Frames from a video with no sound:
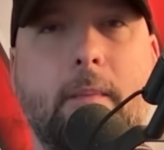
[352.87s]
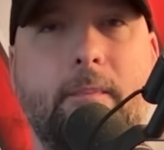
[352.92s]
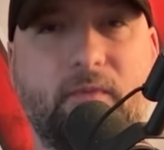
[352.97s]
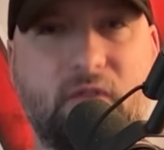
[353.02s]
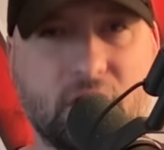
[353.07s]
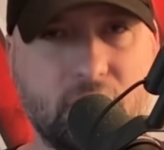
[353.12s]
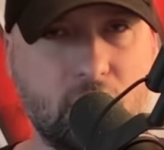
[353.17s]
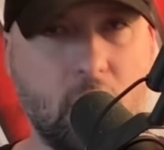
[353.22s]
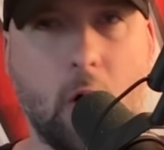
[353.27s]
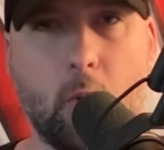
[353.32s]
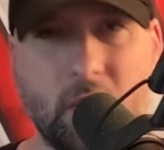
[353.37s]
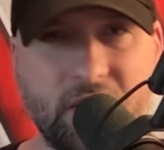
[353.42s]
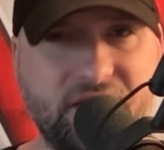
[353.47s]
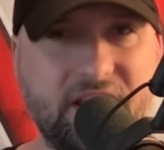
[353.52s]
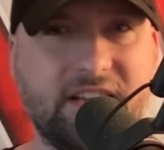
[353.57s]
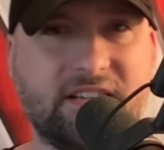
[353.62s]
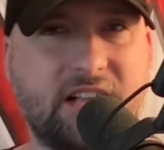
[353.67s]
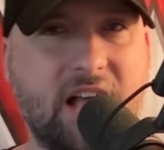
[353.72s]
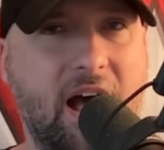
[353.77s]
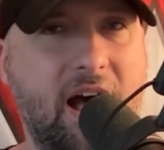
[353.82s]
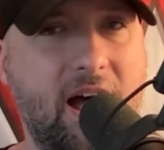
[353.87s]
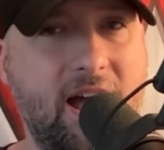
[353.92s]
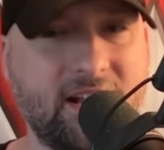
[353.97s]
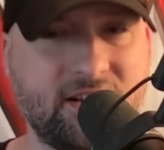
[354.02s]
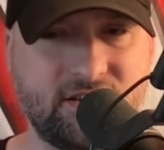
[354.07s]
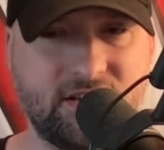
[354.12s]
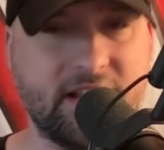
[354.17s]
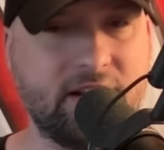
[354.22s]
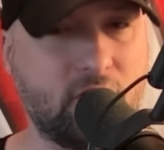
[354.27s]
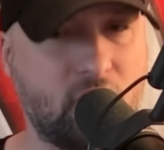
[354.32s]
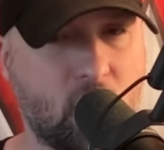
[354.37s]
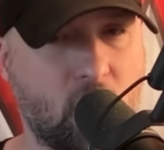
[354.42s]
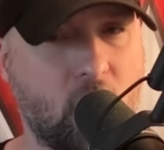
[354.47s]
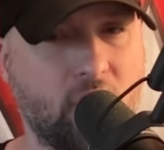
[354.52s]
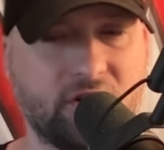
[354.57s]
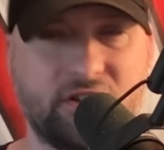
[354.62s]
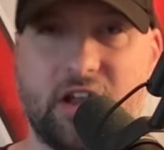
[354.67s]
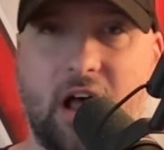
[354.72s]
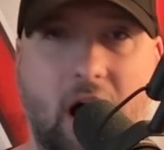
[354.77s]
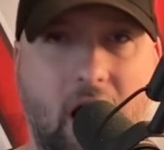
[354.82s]
to know what these guys and
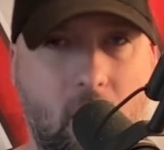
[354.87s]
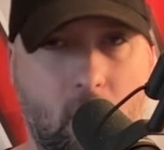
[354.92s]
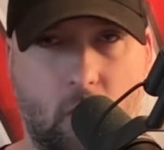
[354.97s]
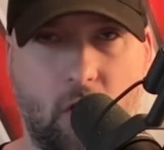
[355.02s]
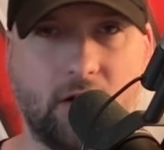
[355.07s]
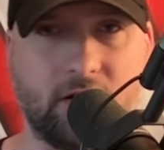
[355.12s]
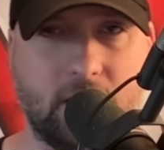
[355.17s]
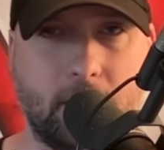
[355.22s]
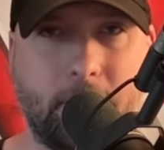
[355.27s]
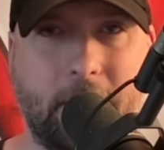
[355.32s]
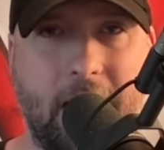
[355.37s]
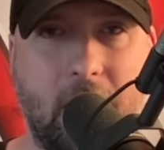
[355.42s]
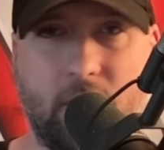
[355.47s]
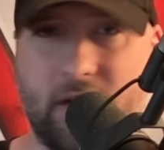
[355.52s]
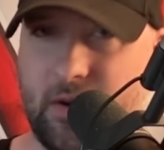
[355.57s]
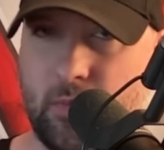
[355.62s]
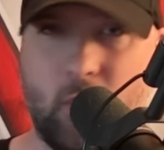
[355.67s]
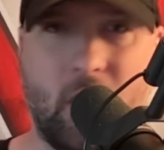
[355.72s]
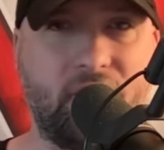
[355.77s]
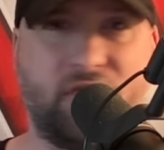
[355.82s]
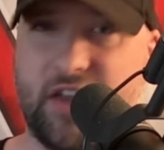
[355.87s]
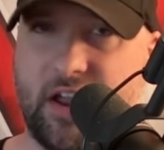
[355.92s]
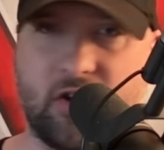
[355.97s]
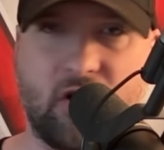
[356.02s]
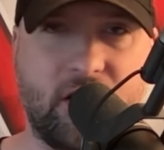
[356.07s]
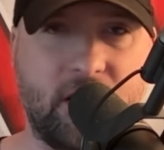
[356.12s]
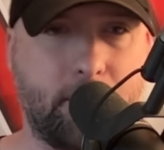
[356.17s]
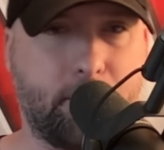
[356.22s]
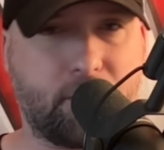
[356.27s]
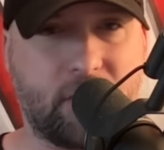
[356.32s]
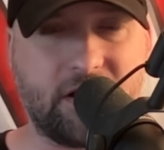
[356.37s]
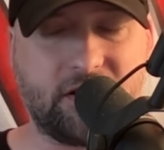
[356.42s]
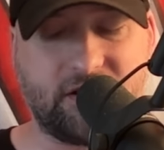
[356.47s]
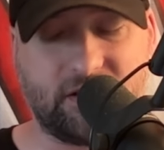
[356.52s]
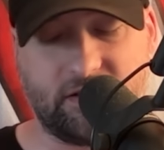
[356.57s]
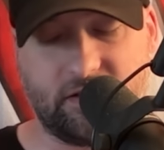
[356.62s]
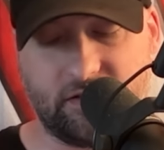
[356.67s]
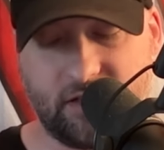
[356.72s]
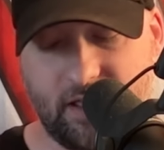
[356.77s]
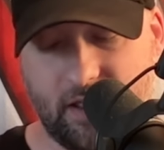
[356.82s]
girls are all about and what they're going to bring to
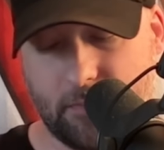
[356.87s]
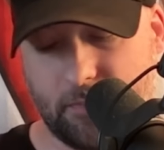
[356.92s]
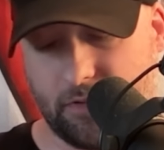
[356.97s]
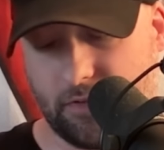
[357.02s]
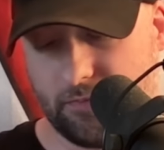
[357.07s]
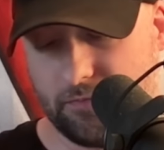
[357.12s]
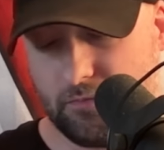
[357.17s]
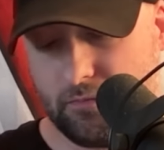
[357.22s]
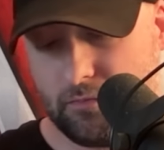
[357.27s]
the table.